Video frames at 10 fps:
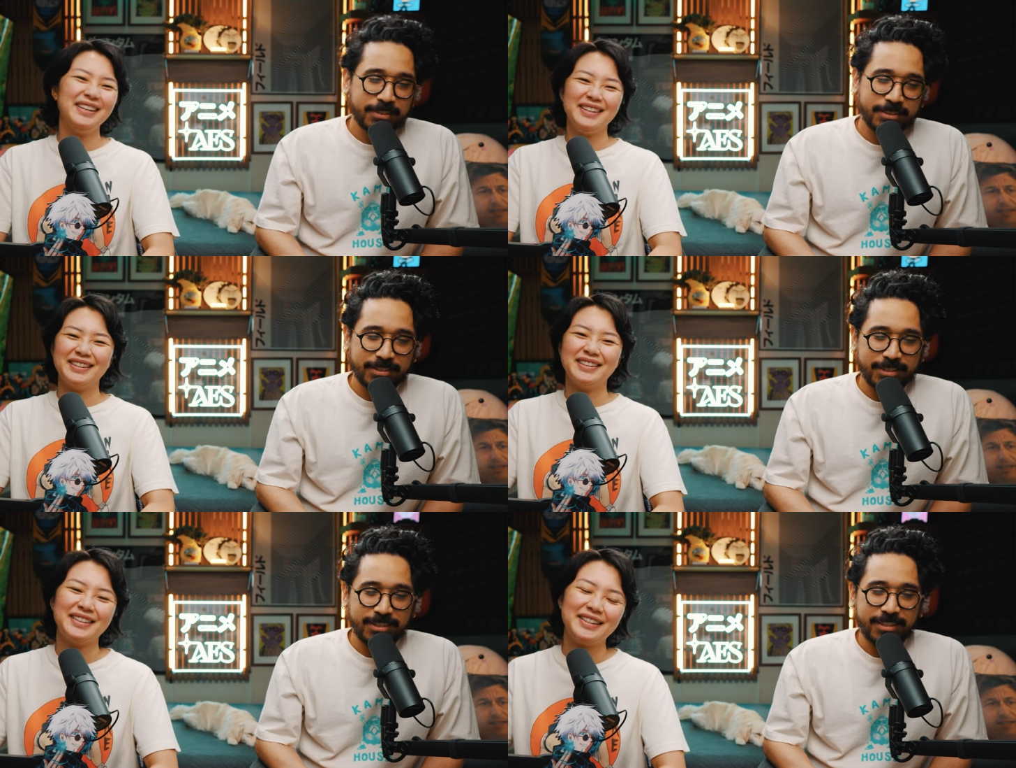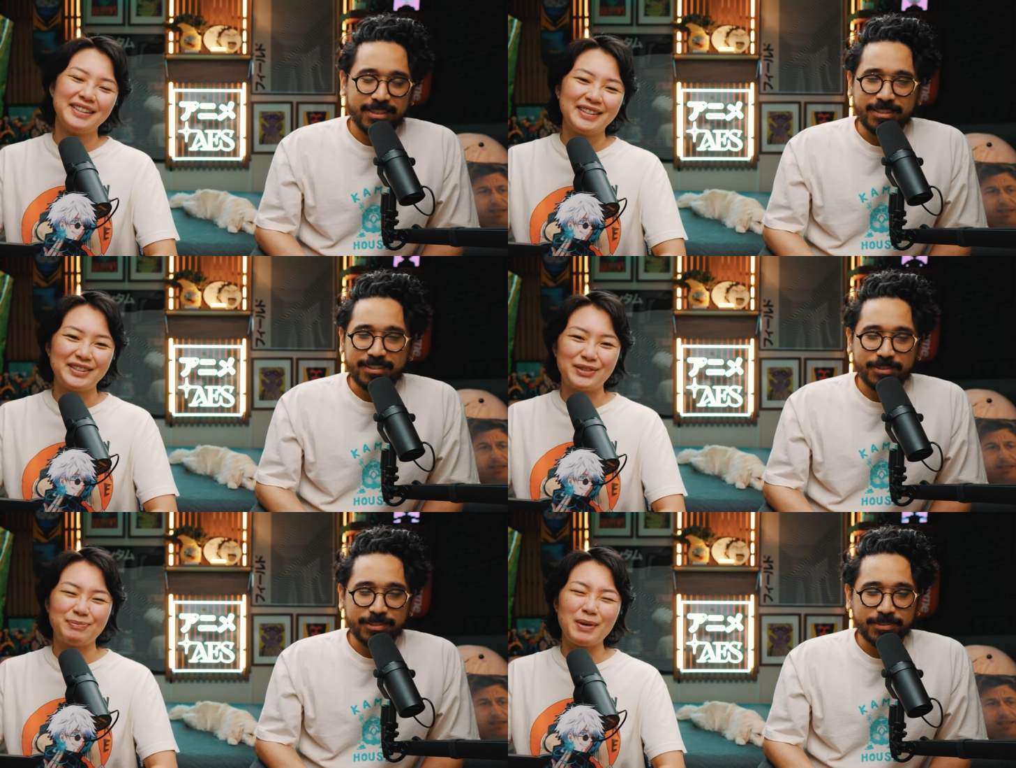Speaker 1: I was like, yeah, that's
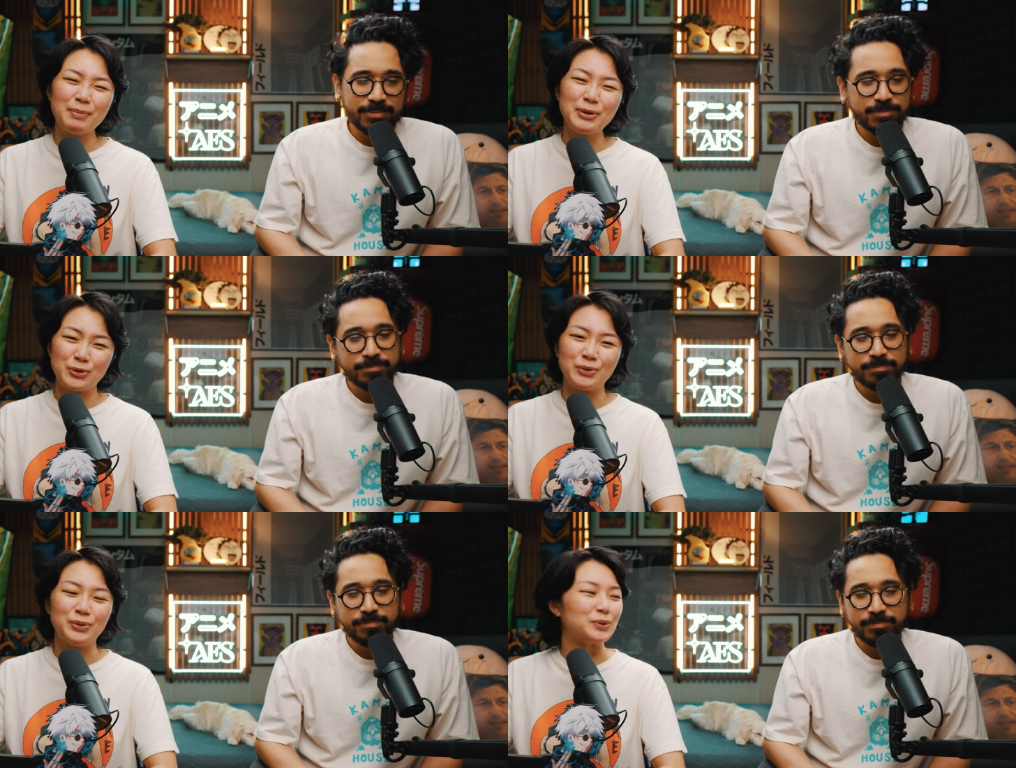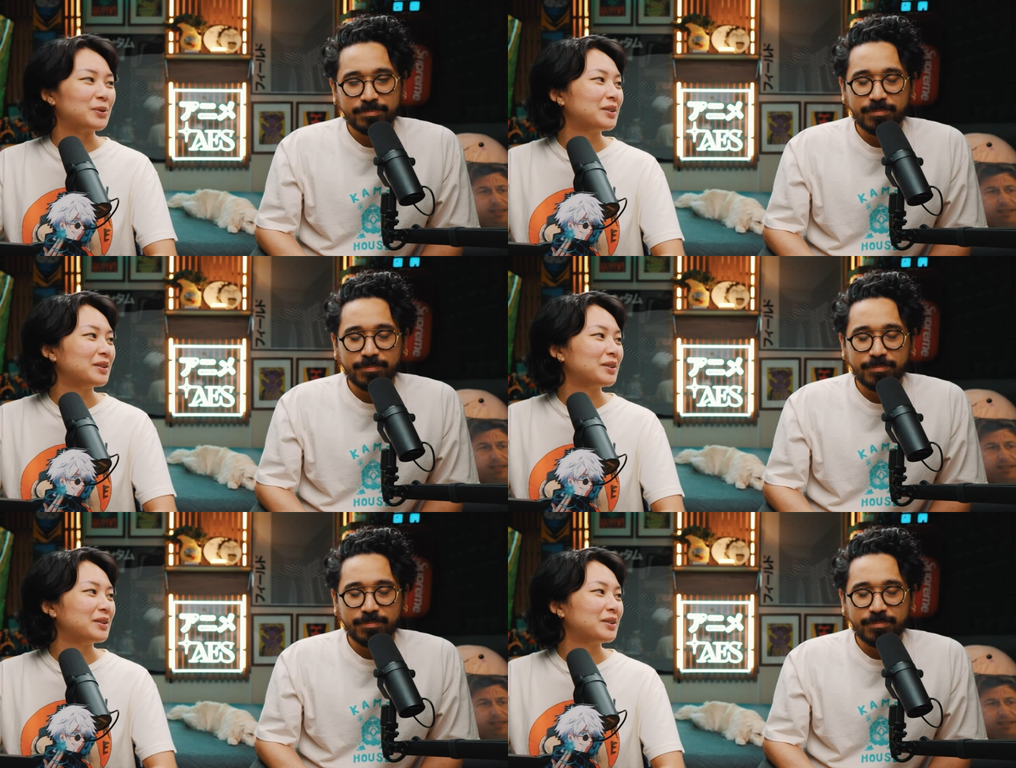true. Probably true.